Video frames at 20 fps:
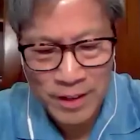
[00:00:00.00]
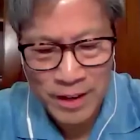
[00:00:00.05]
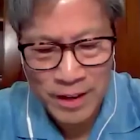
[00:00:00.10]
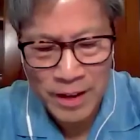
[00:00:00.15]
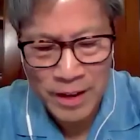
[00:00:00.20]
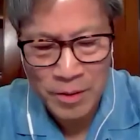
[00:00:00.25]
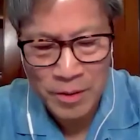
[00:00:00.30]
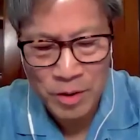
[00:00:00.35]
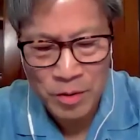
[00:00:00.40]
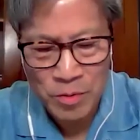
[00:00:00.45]

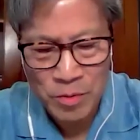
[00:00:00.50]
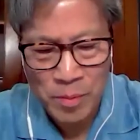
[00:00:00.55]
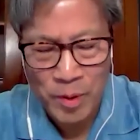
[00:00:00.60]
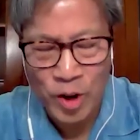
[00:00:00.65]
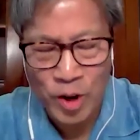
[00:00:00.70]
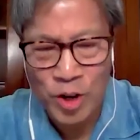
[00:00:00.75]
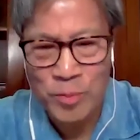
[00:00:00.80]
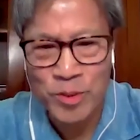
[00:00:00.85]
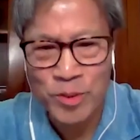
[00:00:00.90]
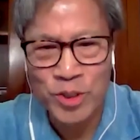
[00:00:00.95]
a
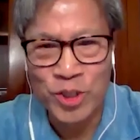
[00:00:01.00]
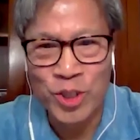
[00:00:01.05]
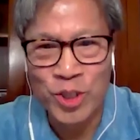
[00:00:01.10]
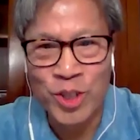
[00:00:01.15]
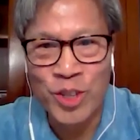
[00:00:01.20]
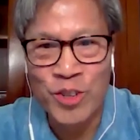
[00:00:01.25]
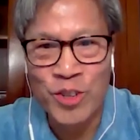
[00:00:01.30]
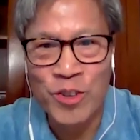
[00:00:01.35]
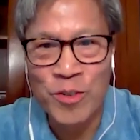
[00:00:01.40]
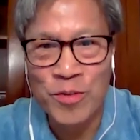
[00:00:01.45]
remarkable
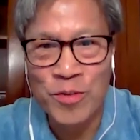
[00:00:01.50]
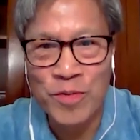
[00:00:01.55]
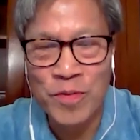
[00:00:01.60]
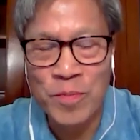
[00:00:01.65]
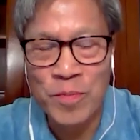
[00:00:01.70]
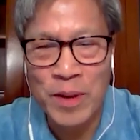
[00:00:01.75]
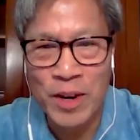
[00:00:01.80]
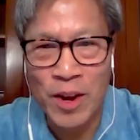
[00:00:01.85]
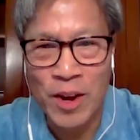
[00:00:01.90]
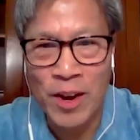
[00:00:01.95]
journey you've
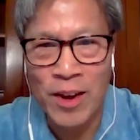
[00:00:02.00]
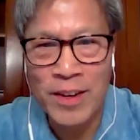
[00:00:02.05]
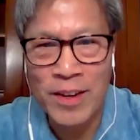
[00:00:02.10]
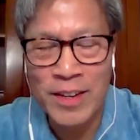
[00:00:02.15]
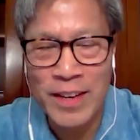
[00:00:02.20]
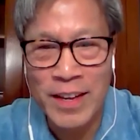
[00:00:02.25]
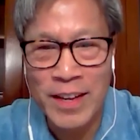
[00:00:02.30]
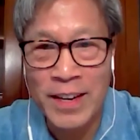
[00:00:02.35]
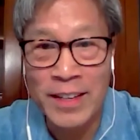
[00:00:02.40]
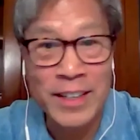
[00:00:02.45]
been on,
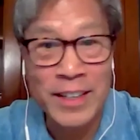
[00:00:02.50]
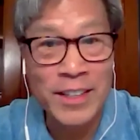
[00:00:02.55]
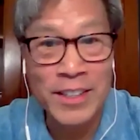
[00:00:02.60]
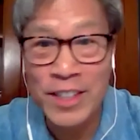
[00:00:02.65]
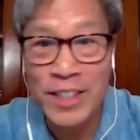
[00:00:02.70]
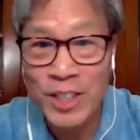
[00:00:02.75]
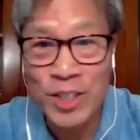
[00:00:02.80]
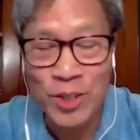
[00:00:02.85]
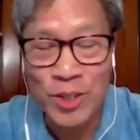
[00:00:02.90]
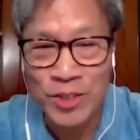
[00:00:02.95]
and it
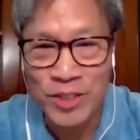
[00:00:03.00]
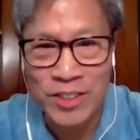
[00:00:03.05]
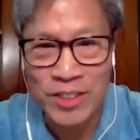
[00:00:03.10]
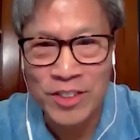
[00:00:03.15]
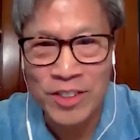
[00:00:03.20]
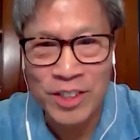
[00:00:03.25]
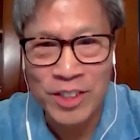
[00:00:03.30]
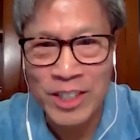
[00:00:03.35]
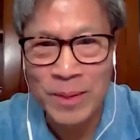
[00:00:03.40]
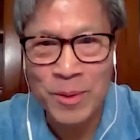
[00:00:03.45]
continues. It's
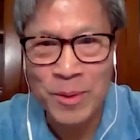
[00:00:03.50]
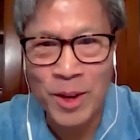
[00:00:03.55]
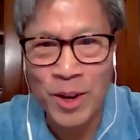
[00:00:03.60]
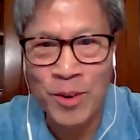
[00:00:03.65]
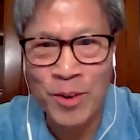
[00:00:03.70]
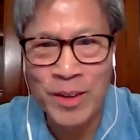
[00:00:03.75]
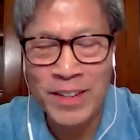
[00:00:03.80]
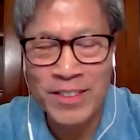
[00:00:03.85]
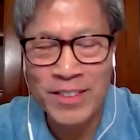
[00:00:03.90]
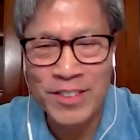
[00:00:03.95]
going to keep
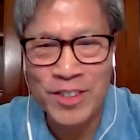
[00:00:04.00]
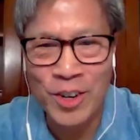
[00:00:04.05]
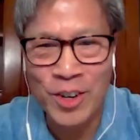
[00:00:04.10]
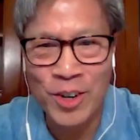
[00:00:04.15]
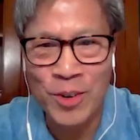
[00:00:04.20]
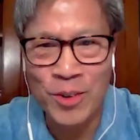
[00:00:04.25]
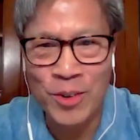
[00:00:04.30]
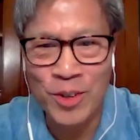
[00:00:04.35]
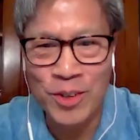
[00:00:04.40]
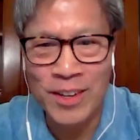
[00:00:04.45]
going.
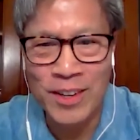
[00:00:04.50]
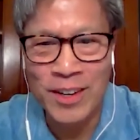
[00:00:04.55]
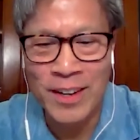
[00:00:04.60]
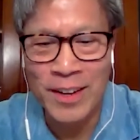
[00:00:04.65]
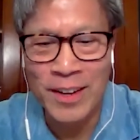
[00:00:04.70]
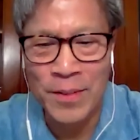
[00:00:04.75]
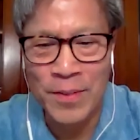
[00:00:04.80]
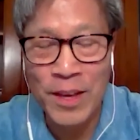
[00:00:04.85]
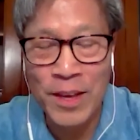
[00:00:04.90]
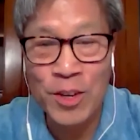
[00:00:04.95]
So
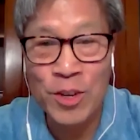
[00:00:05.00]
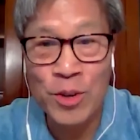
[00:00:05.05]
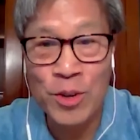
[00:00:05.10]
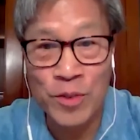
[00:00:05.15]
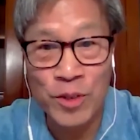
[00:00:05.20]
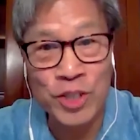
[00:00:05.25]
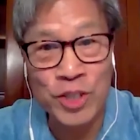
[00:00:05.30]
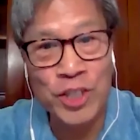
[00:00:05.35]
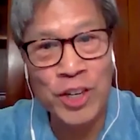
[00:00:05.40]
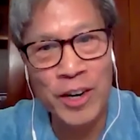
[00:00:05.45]
thank you
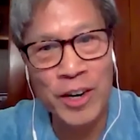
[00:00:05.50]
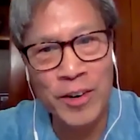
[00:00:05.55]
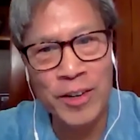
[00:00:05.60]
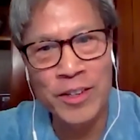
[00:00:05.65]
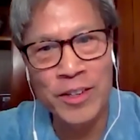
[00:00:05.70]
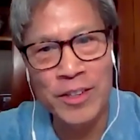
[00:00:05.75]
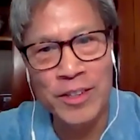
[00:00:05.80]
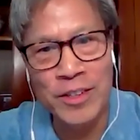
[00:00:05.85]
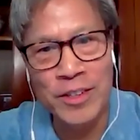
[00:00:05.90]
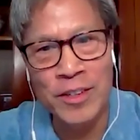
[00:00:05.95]
for
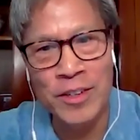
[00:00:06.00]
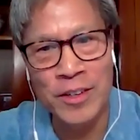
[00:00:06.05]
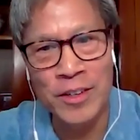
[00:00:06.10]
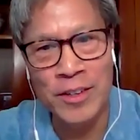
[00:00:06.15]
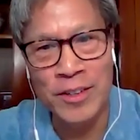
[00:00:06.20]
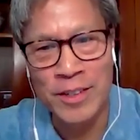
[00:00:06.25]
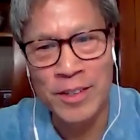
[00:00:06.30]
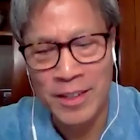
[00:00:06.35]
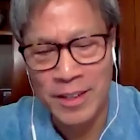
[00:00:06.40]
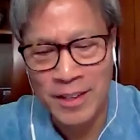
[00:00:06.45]
sharing
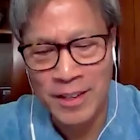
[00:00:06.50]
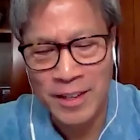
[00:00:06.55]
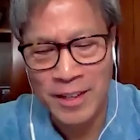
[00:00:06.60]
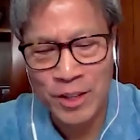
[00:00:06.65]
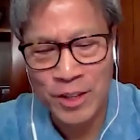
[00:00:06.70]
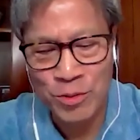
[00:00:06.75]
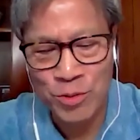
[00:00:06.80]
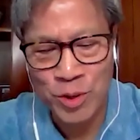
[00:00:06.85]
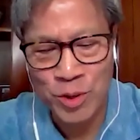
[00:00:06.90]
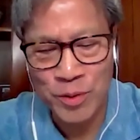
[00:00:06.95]
your
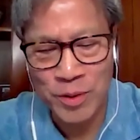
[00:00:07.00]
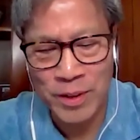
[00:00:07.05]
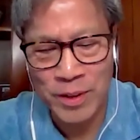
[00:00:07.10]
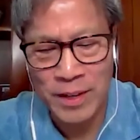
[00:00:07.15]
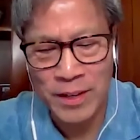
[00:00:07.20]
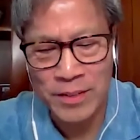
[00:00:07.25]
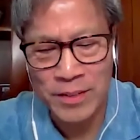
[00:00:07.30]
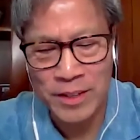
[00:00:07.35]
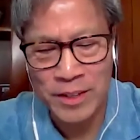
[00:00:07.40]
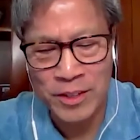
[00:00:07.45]
history with
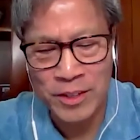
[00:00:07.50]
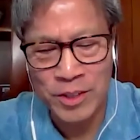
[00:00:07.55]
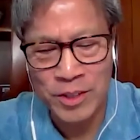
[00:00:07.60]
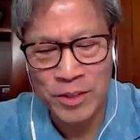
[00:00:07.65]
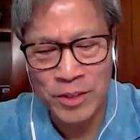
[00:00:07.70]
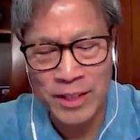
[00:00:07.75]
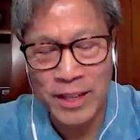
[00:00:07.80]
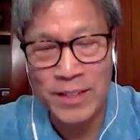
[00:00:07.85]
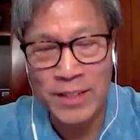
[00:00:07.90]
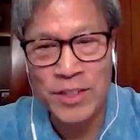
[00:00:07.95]
us and
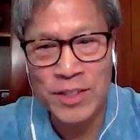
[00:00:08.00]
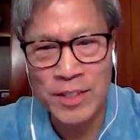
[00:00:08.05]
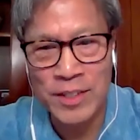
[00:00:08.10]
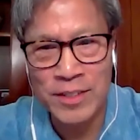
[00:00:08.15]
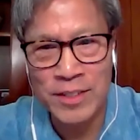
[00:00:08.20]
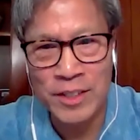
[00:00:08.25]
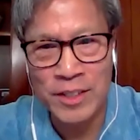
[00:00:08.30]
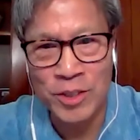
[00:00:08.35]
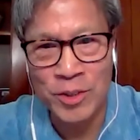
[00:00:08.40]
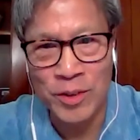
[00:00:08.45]
your
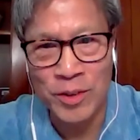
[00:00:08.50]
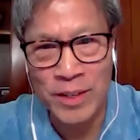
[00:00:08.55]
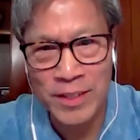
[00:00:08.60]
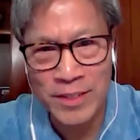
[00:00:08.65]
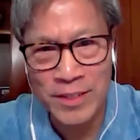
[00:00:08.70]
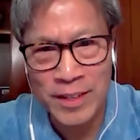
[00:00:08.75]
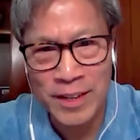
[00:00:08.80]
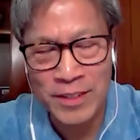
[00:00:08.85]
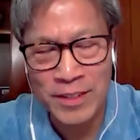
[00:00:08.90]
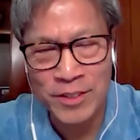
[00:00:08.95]
lessons and your
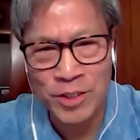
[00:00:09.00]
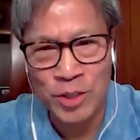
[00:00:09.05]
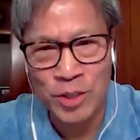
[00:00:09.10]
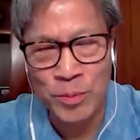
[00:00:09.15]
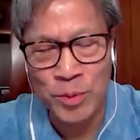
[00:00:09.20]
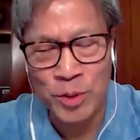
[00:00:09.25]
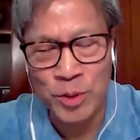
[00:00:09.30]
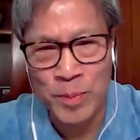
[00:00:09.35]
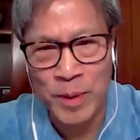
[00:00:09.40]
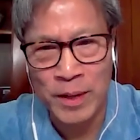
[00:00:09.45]
insights and your
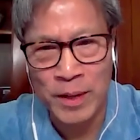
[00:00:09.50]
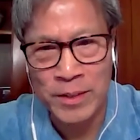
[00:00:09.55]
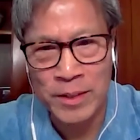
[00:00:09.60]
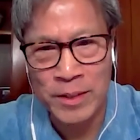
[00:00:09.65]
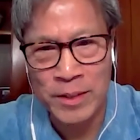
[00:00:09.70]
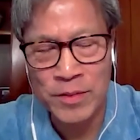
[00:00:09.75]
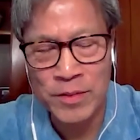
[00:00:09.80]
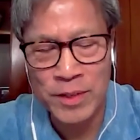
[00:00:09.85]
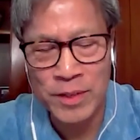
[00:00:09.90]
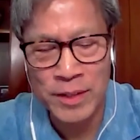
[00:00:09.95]

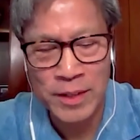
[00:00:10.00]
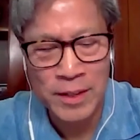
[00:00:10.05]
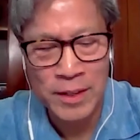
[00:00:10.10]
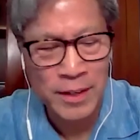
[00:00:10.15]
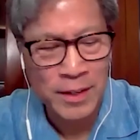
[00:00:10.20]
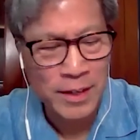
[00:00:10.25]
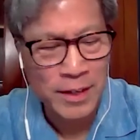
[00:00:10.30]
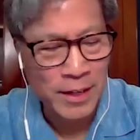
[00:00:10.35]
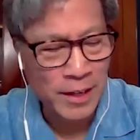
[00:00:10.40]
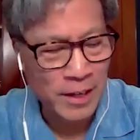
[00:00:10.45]
perspectives.
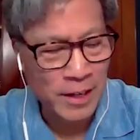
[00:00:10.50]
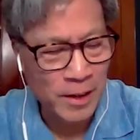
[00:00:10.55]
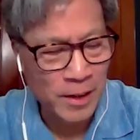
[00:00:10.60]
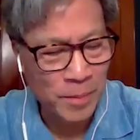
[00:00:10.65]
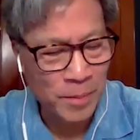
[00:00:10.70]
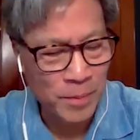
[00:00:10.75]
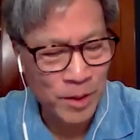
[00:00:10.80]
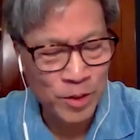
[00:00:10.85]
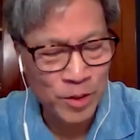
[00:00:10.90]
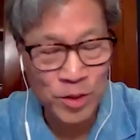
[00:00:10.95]

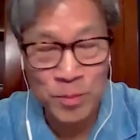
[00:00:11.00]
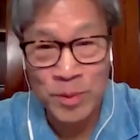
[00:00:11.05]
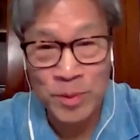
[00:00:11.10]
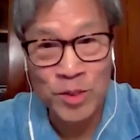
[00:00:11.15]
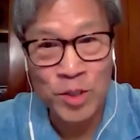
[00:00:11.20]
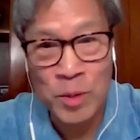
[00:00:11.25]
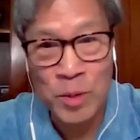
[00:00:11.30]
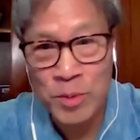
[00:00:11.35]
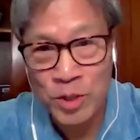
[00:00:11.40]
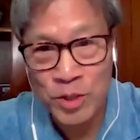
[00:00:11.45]
This has been
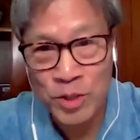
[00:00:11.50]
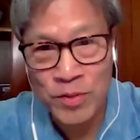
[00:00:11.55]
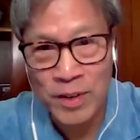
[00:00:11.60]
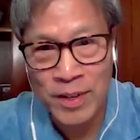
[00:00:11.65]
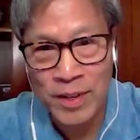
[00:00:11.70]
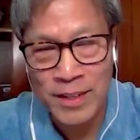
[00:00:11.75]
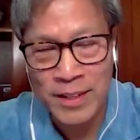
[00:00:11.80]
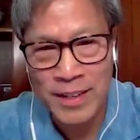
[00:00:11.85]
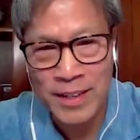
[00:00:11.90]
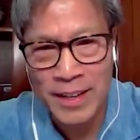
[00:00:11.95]
so much
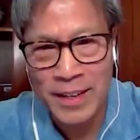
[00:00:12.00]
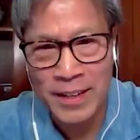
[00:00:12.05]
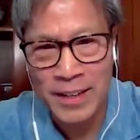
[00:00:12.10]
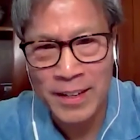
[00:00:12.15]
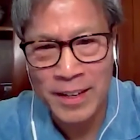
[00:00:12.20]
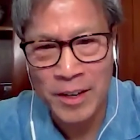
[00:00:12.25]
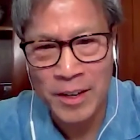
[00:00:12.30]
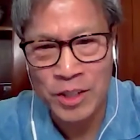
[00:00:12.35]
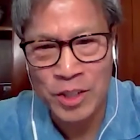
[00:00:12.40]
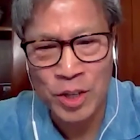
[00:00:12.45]
fun. And,
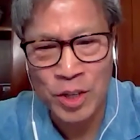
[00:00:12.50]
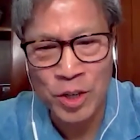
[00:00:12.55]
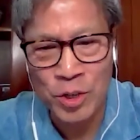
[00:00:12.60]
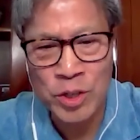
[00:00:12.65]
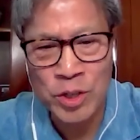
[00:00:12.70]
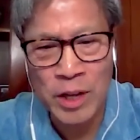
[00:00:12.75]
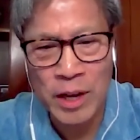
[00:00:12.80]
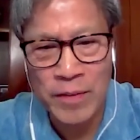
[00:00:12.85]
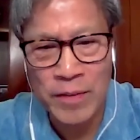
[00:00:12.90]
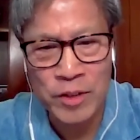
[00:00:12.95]
you
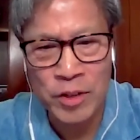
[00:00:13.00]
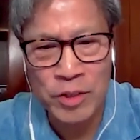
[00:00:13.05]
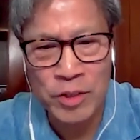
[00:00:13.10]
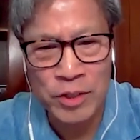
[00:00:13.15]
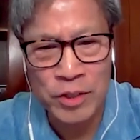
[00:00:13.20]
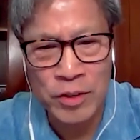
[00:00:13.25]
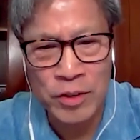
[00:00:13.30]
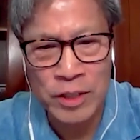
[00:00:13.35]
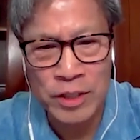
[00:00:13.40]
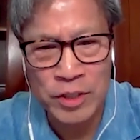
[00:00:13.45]
and I have known each